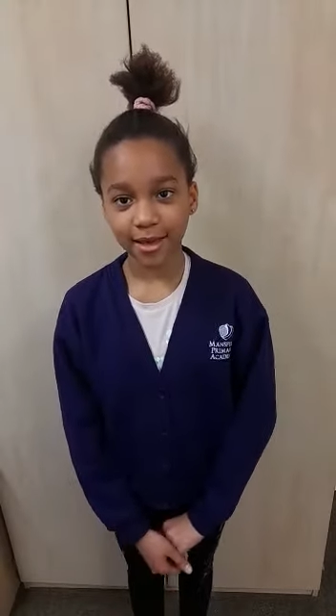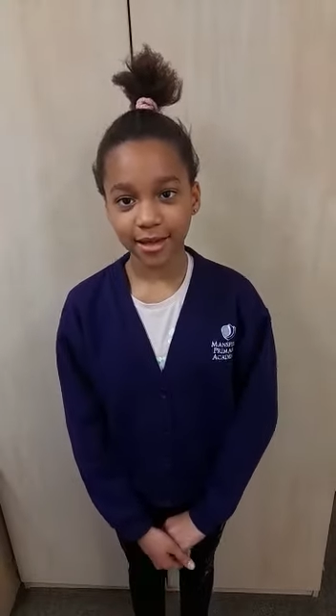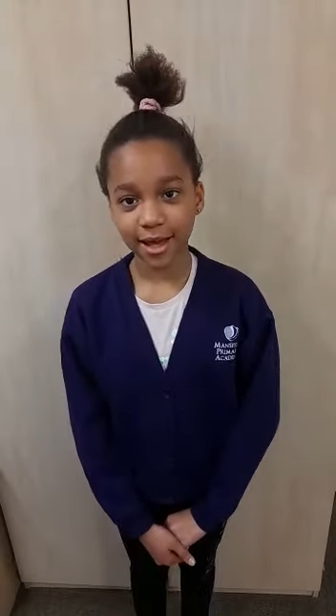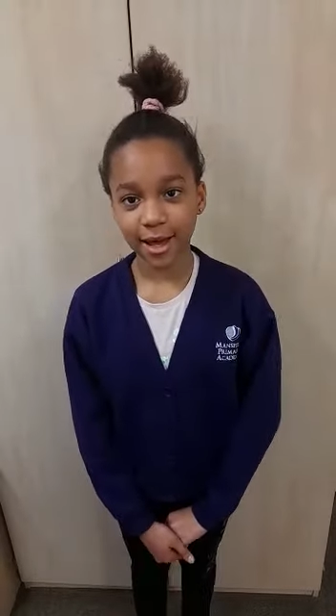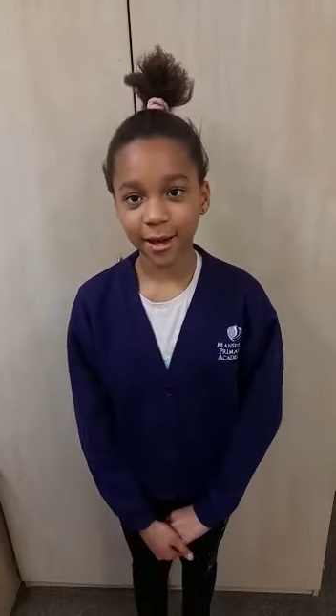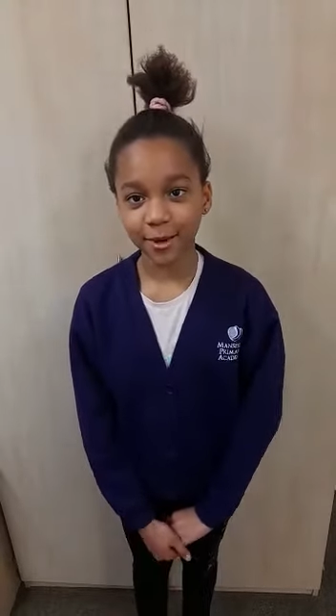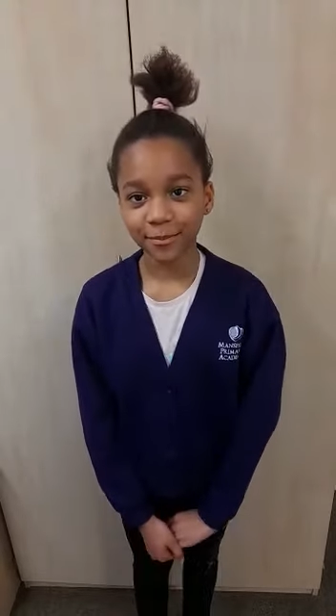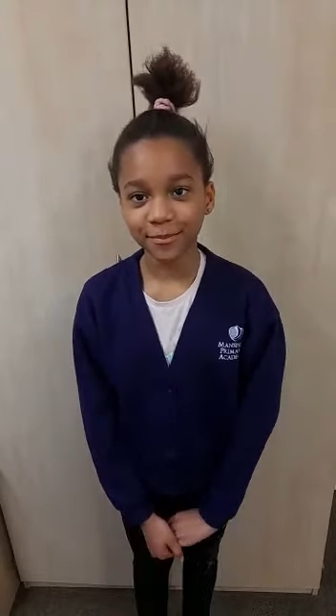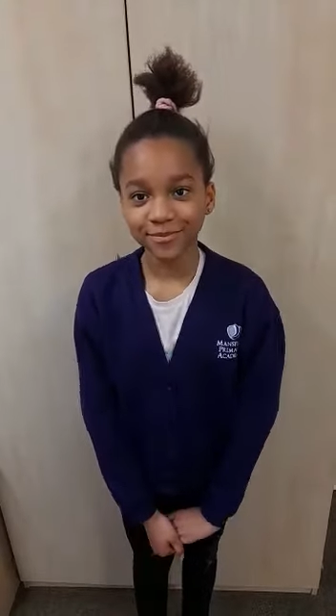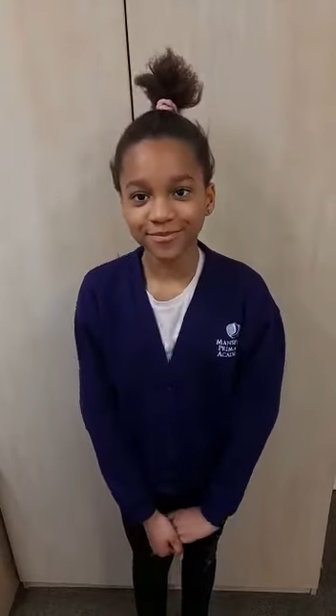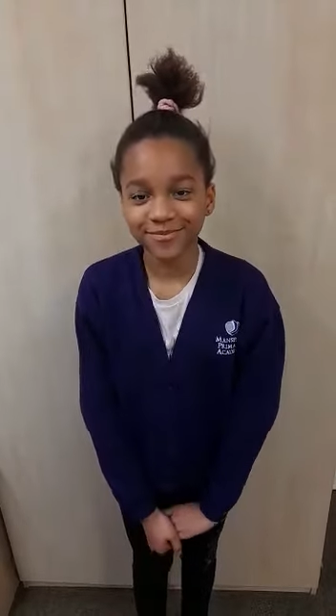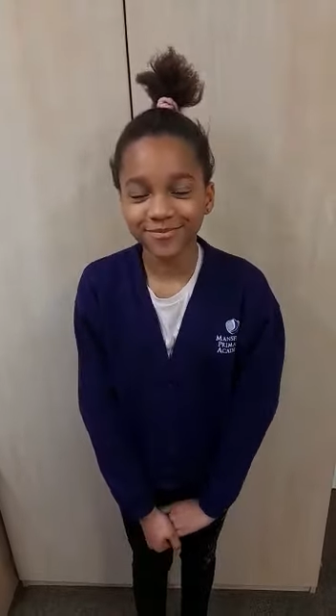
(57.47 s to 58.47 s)
Now
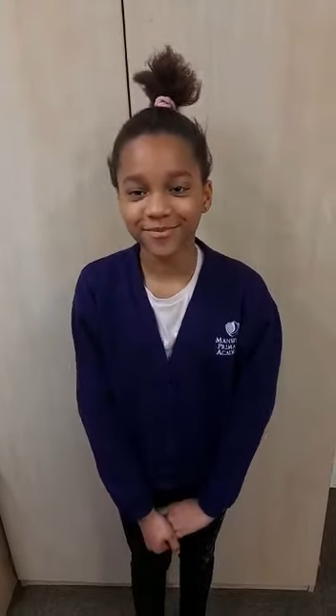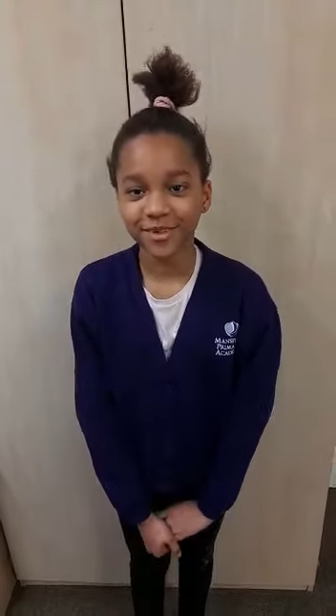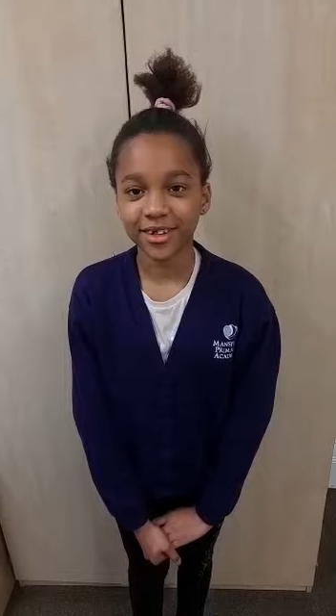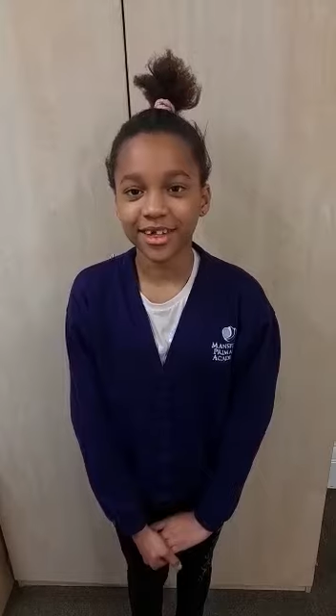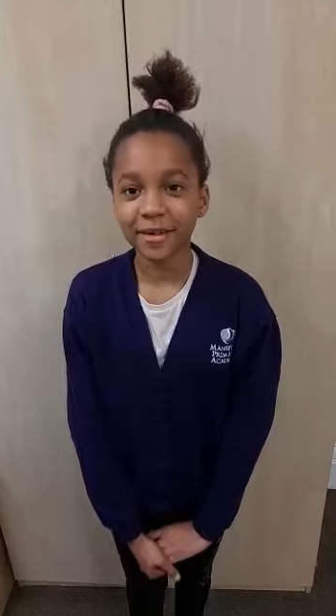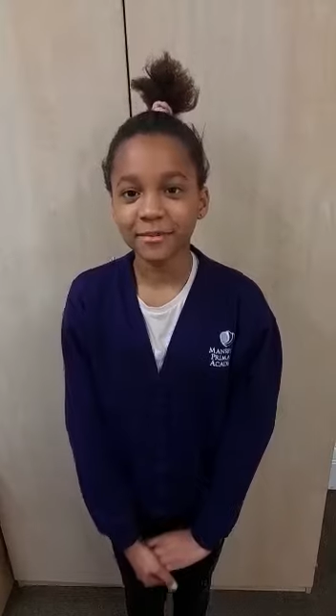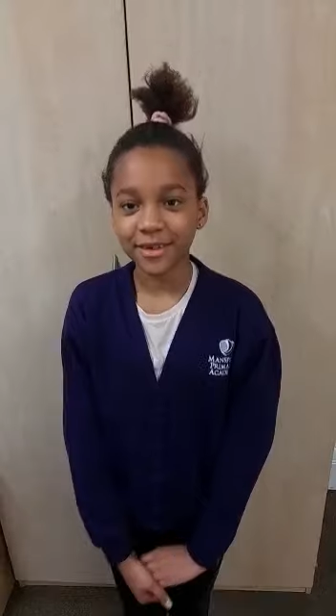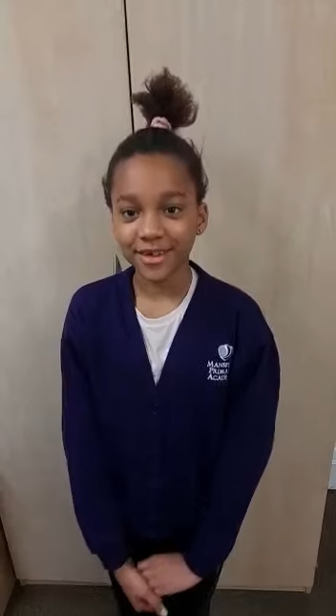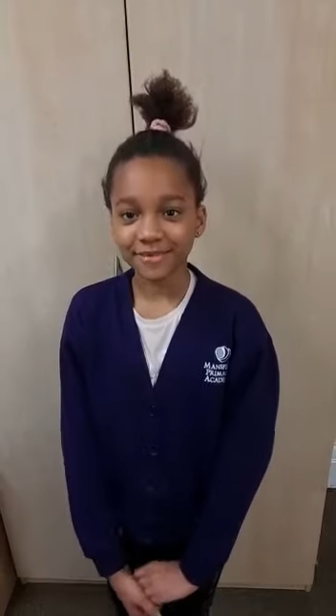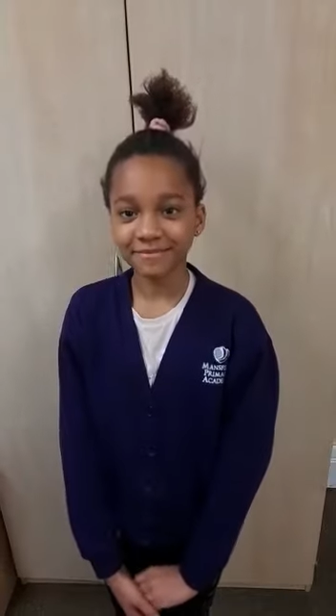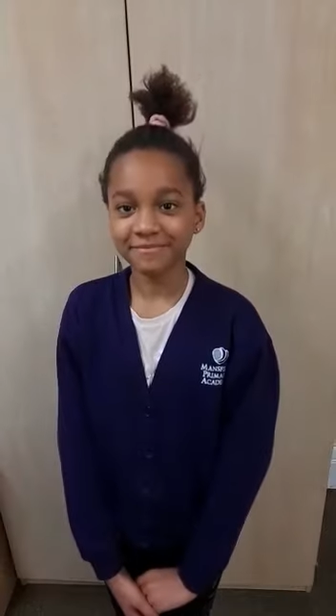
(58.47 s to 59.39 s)
I'm really happy.